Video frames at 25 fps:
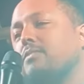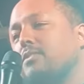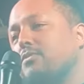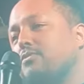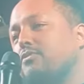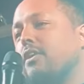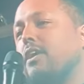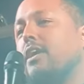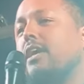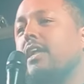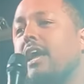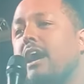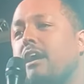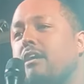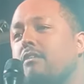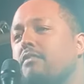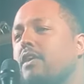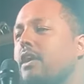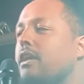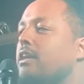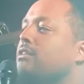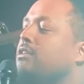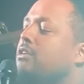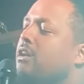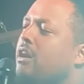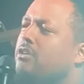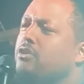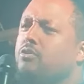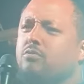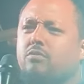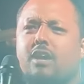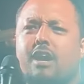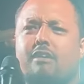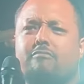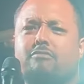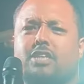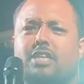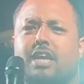can't do
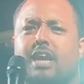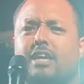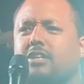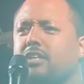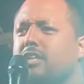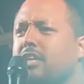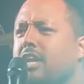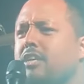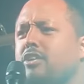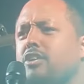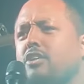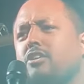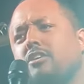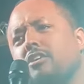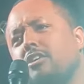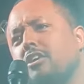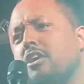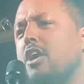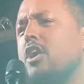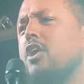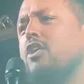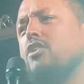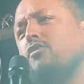an Irish accent. I did.